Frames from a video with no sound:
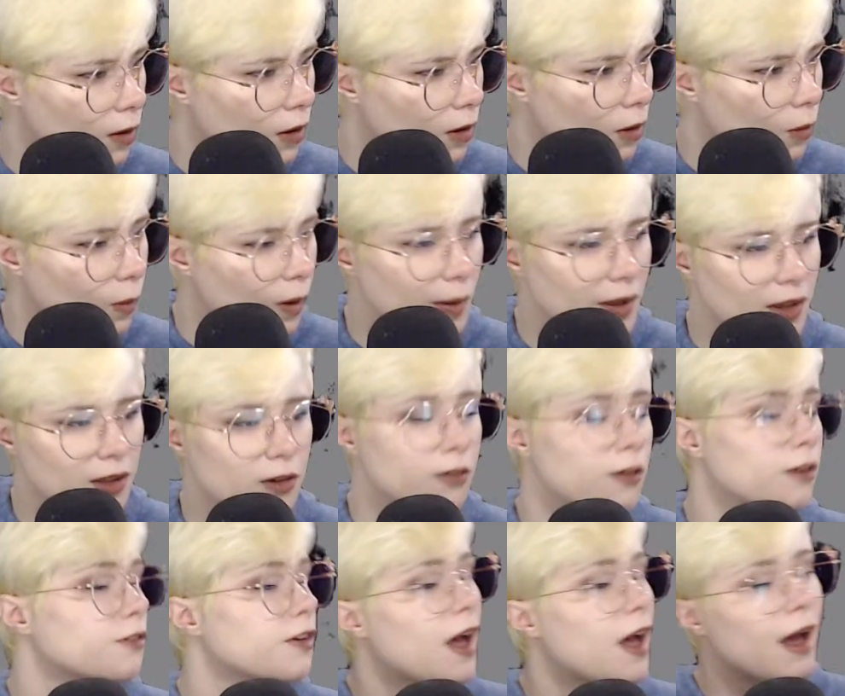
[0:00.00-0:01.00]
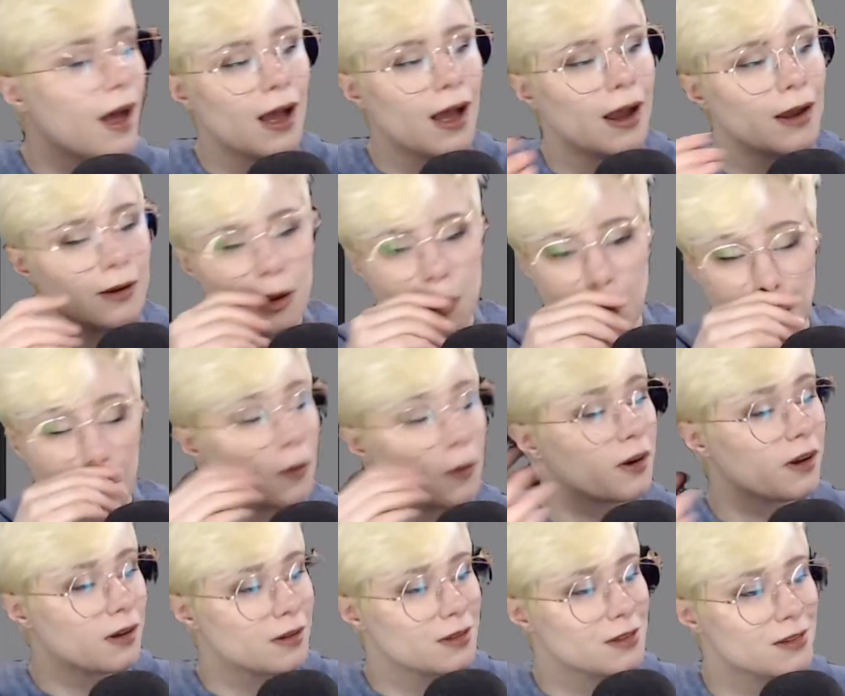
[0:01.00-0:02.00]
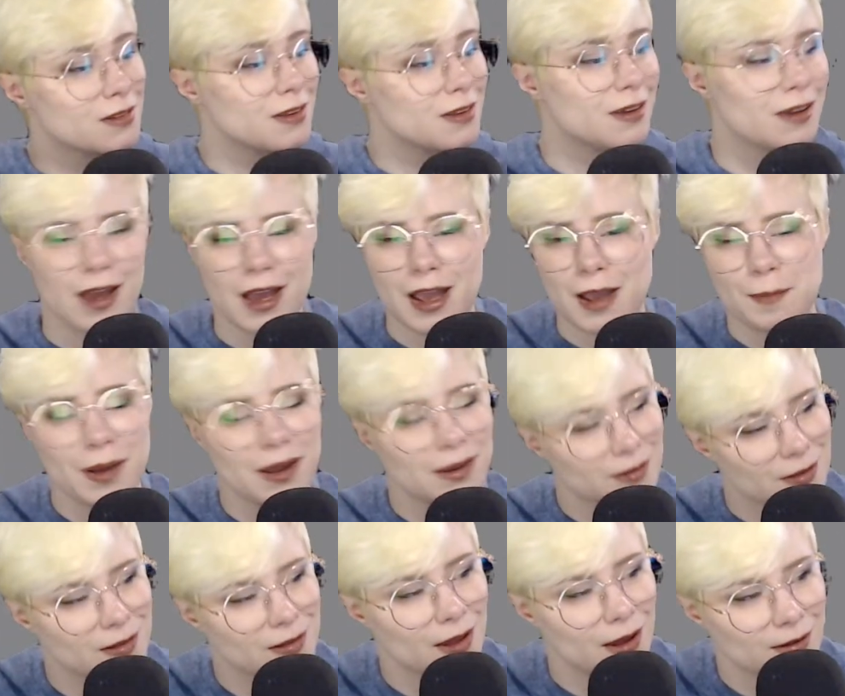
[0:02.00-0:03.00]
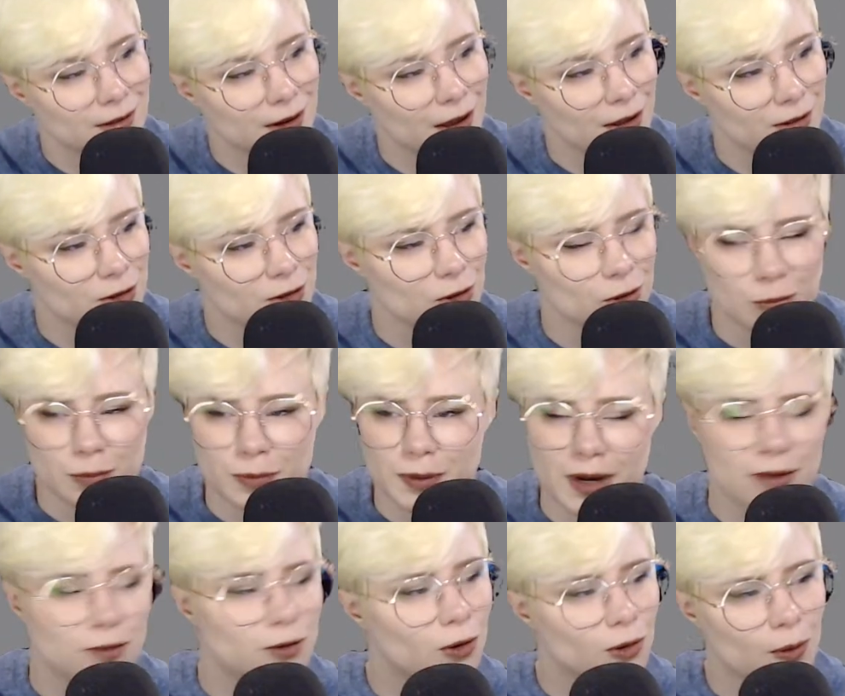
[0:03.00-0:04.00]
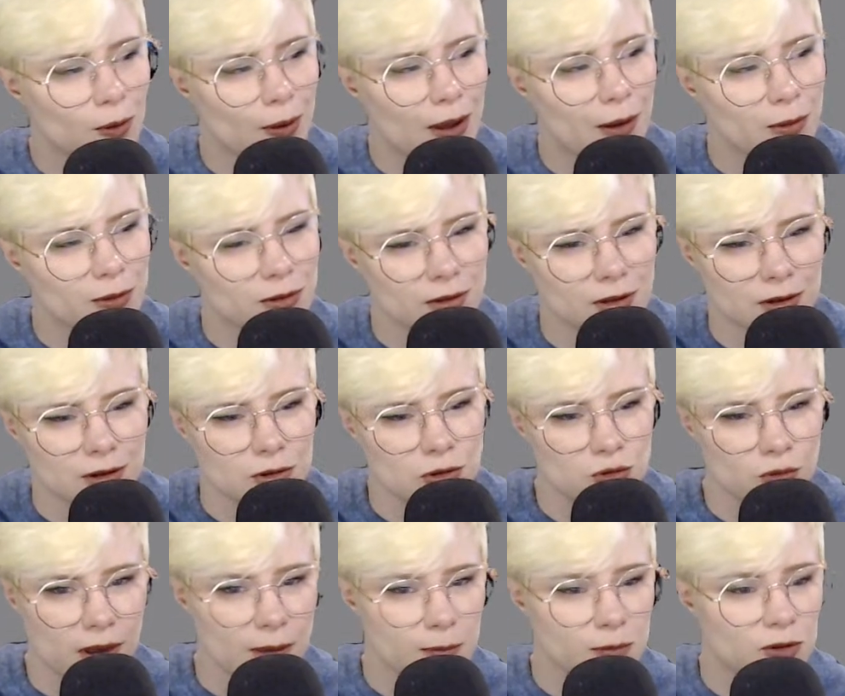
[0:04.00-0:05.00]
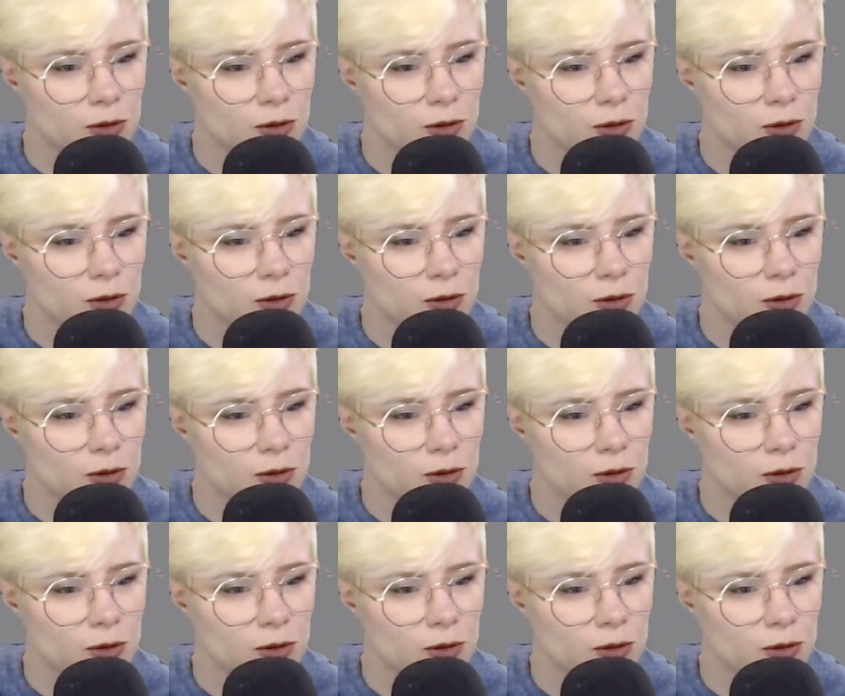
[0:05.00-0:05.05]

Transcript: Why make it a curve? I know, we're gonna see. I might decide not to, but I don't know how it's gonna drape.